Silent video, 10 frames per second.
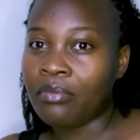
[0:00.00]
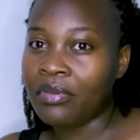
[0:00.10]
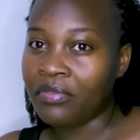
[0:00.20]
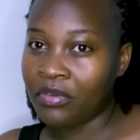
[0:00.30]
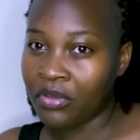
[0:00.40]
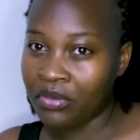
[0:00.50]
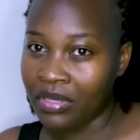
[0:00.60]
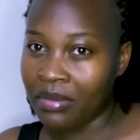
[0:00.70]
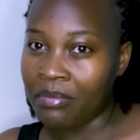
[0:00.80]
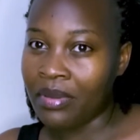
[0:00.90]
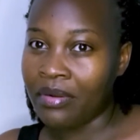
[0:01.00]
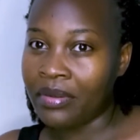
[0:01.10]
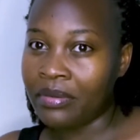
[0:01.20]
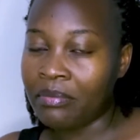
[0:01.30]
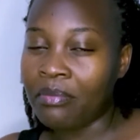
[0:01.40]
before you get
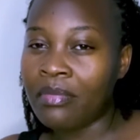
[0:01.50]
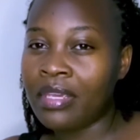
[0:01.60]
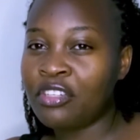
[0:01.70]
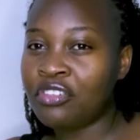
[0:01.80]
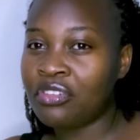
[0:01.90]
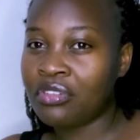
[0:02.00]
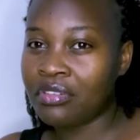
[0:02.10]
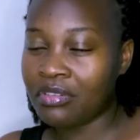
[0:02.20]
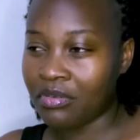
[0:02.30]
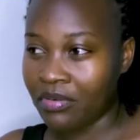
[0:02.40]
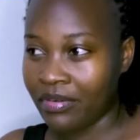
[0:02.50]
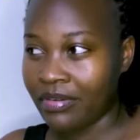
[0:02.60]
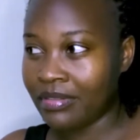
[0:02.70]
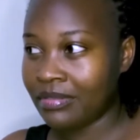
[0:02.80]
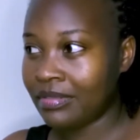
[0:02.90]
married, make sure
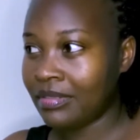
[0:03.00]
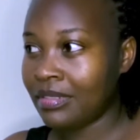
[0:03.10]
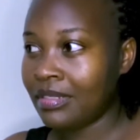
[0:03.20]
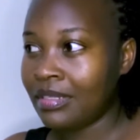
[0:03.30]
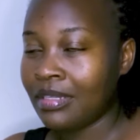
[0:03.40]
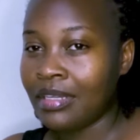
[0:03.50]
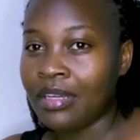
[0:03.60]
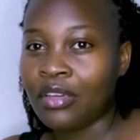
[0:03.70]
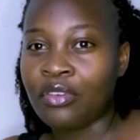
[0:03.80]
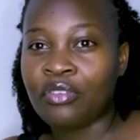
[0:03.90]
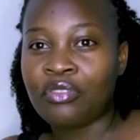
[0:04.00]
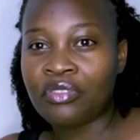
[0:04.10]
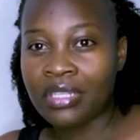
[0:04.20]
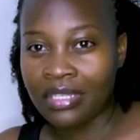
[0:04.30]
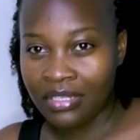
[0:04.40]
you
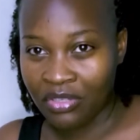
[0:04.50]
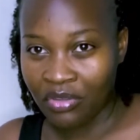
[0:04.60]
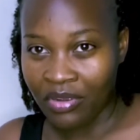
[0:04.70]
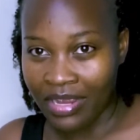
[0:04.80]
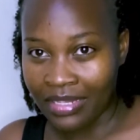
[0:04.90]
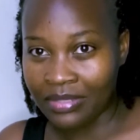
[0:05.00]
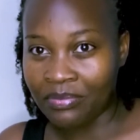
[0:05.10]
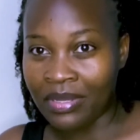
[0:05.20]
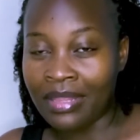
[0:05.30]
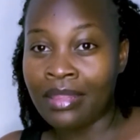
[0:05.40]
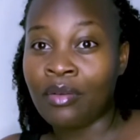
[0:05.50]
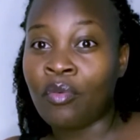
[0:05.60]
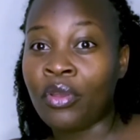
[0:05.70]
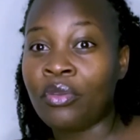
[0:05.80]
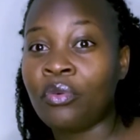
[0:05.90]
treat your husband the
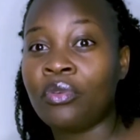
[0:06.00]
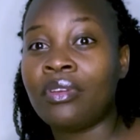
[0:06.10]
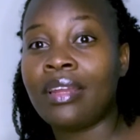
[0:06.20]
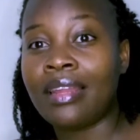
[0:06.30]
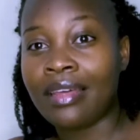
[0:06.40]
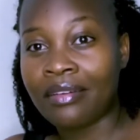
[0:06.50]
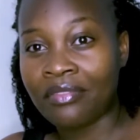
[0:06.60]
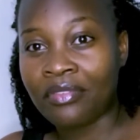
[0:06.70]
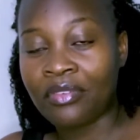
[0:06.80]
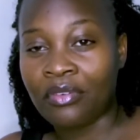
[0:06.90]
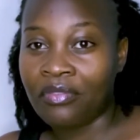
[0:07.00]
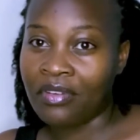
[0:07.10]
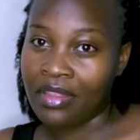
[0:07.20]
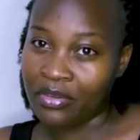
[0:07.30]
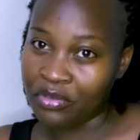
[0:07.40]
way you would love your
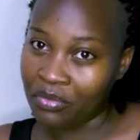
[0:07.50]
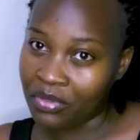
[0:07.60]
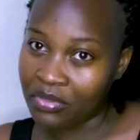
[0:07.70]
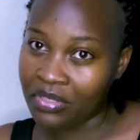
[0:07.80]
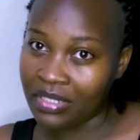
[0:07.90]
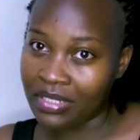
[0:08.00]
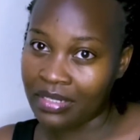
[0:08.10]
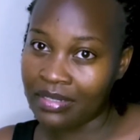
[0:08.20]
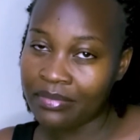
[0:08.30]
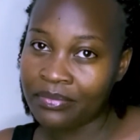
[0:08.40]
father to be treated.